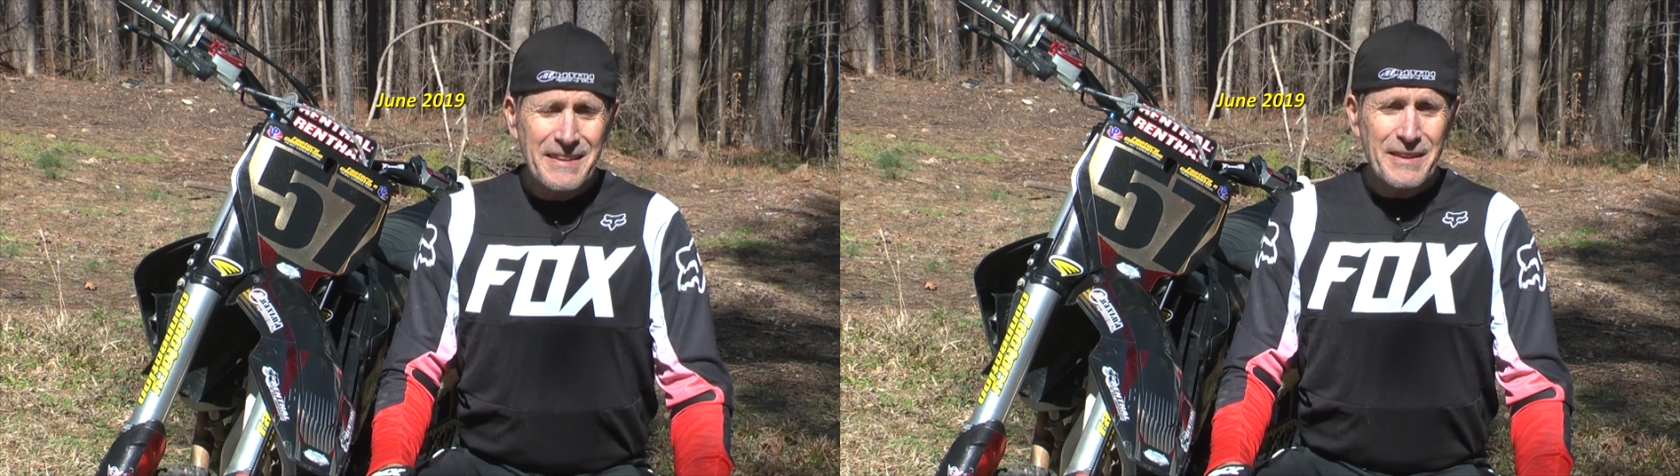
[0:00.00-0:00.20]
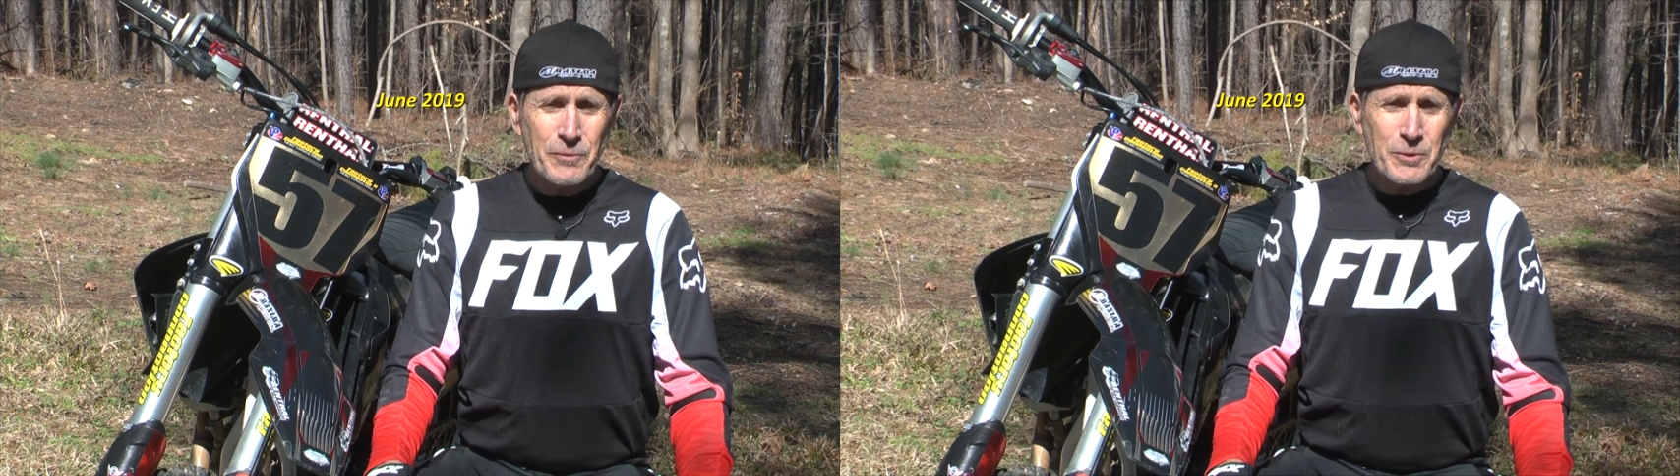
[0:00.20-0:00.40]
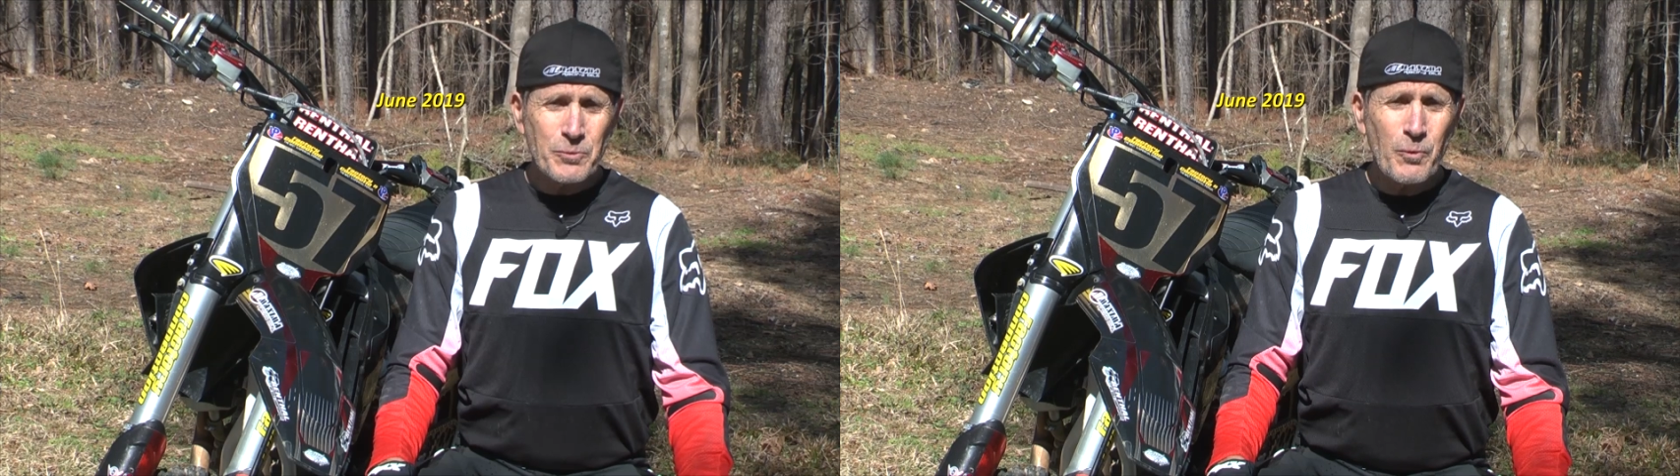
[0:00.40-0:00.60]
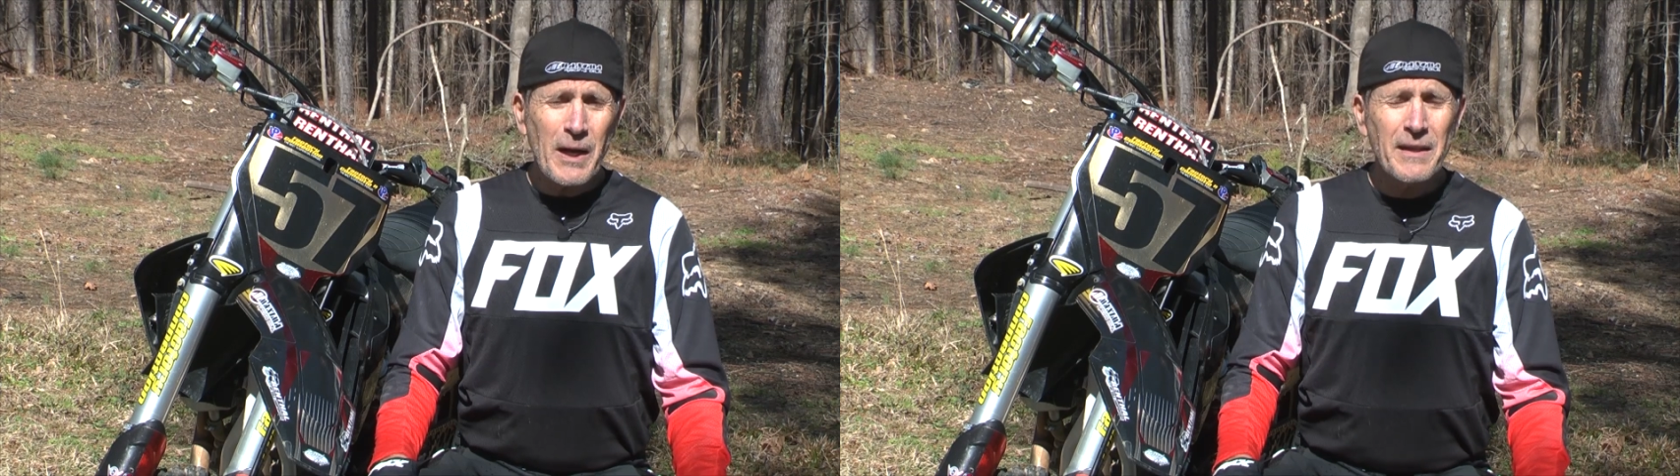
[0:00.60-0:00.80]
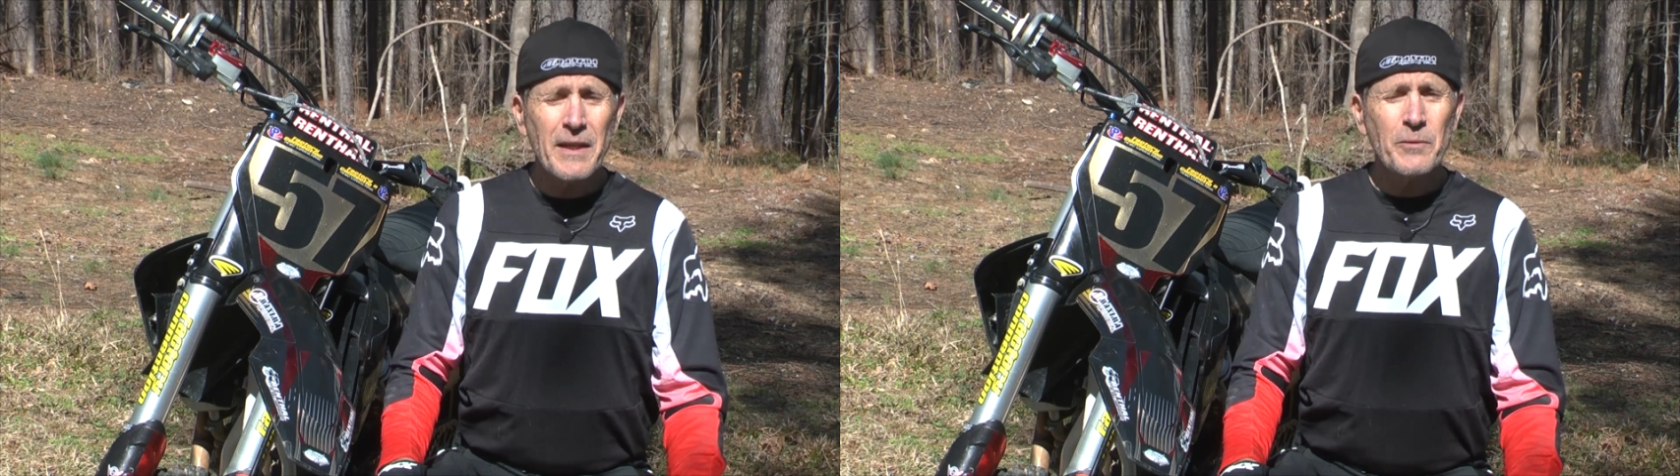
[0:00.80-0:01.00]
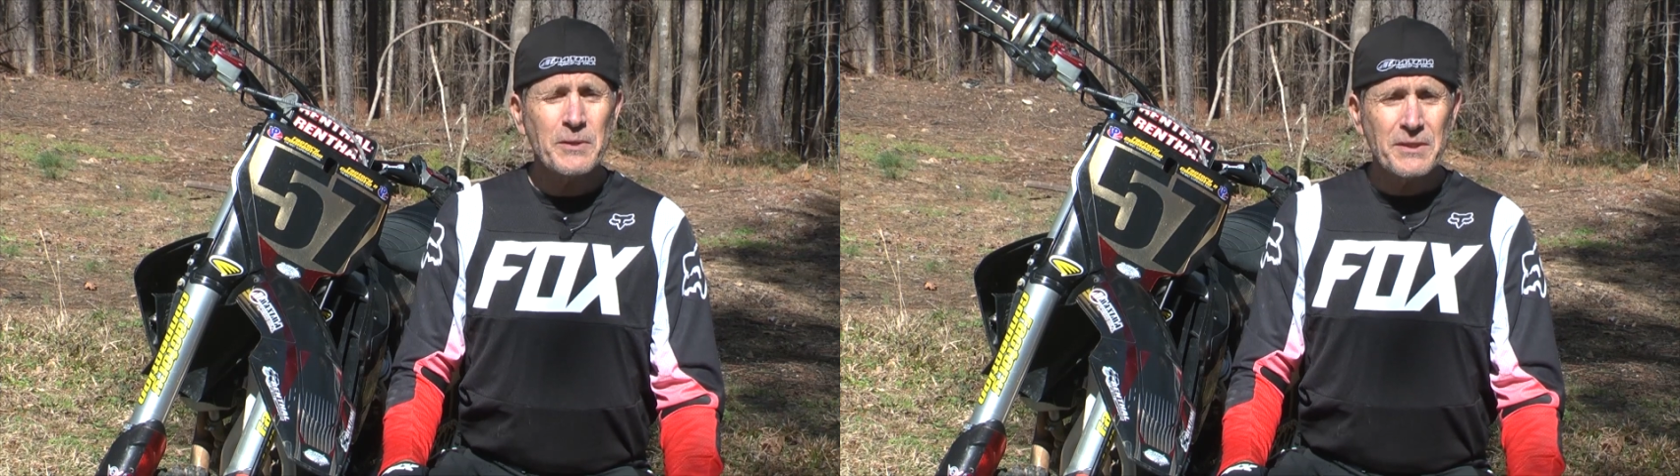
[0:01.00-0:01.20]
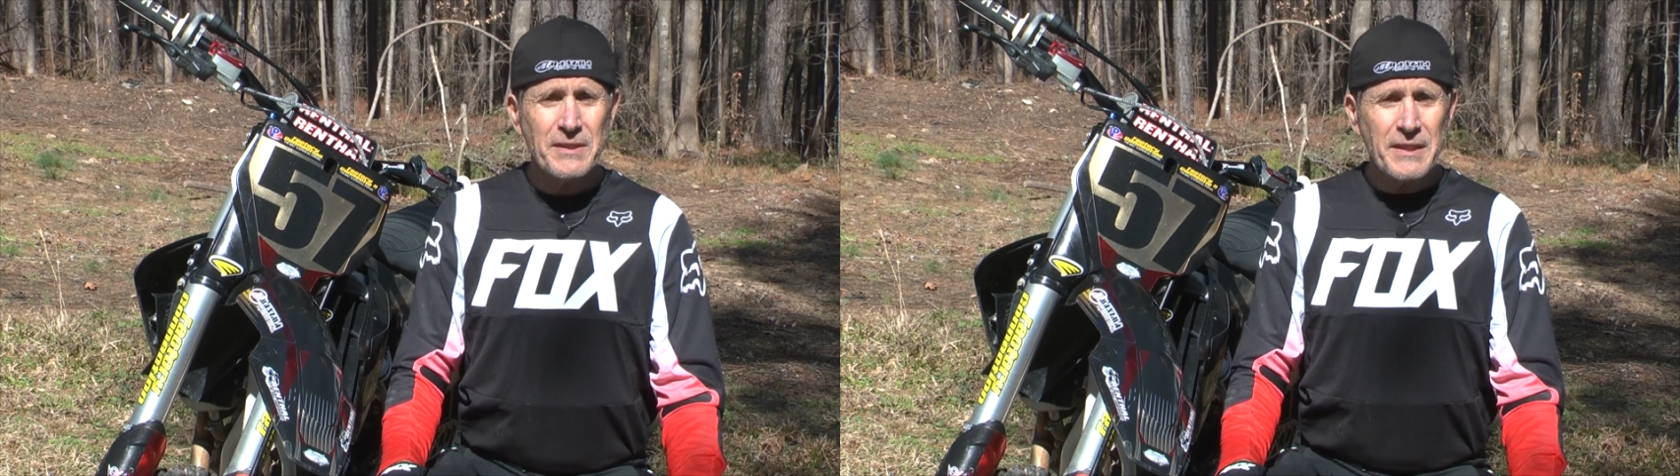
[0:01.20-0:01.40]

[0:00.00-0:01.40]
It was while I was